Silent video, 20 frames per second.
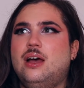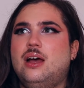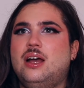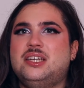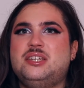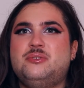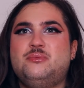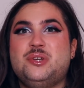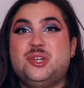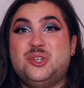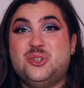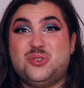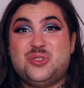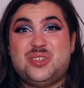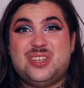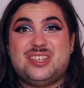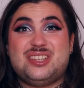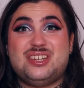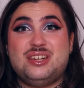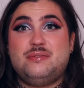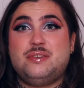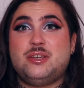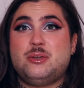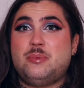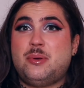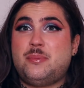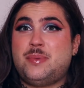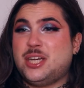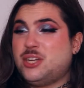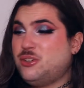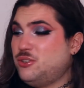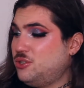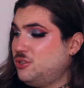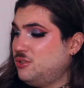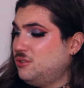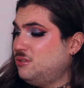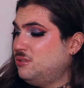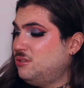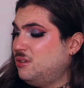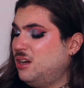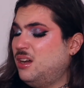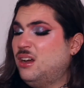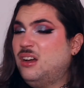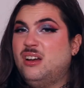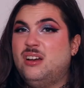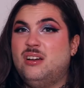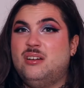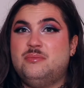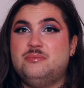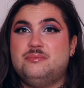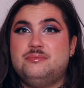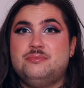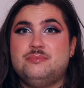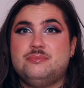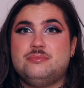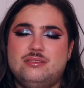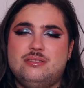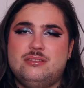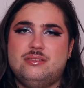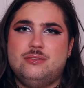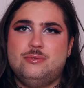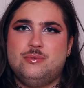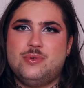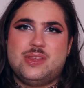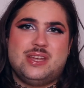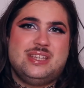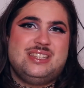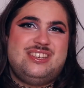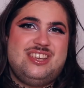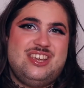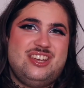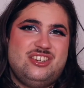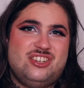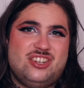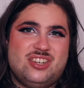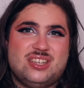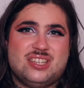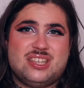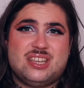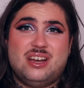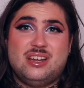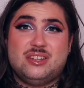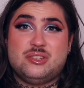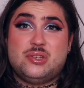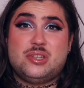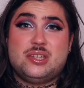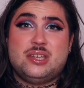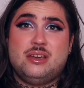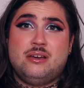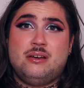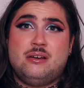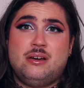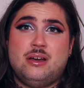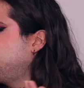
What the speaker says: I didn't really notice anything about Bakucho. With anti-aging, it's hard to tell.